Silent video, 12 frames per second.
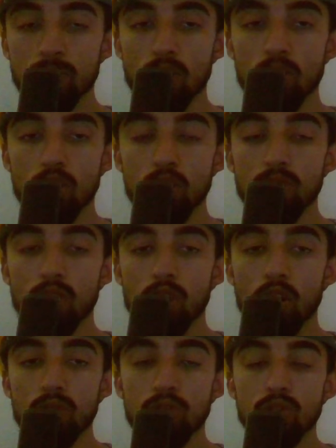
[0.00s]
A lot of
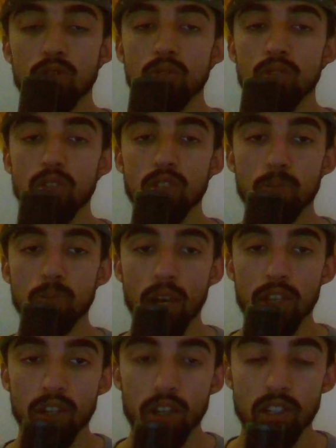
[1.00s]
occults use the
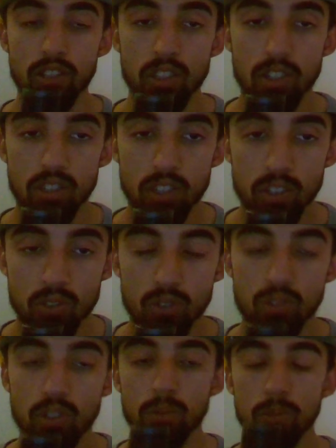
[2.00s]
spider as their
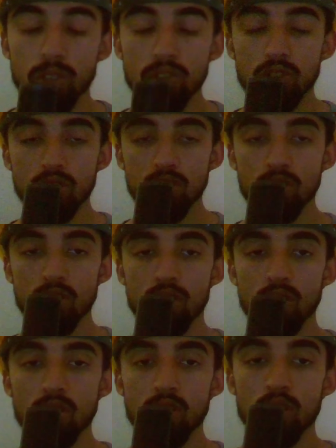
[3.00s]
central image.
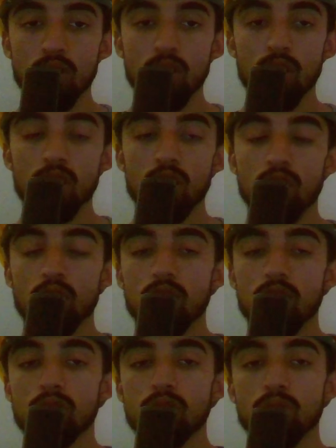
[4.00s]

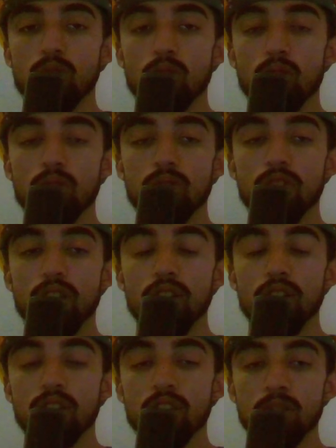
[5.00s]
So yeah,
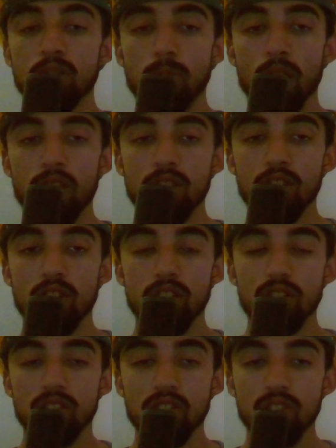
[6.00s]
this spider
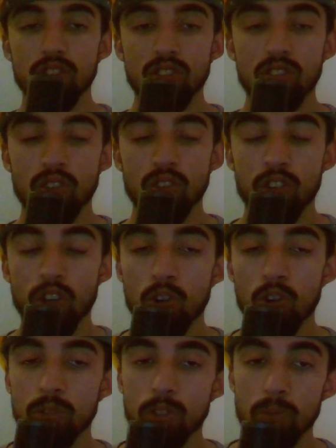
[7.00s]
on
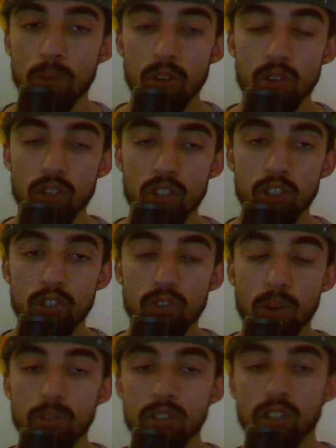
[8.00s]
Homer's belt could
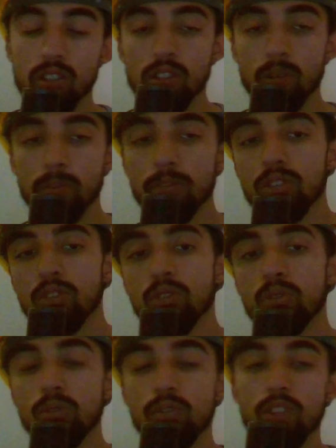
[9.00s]
represent something to
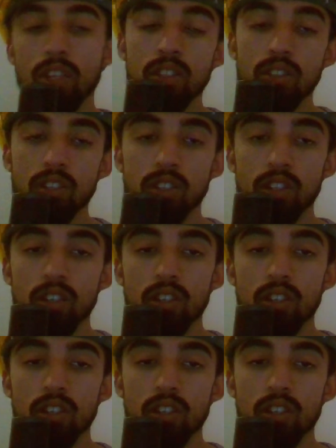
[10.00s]
do with the internet.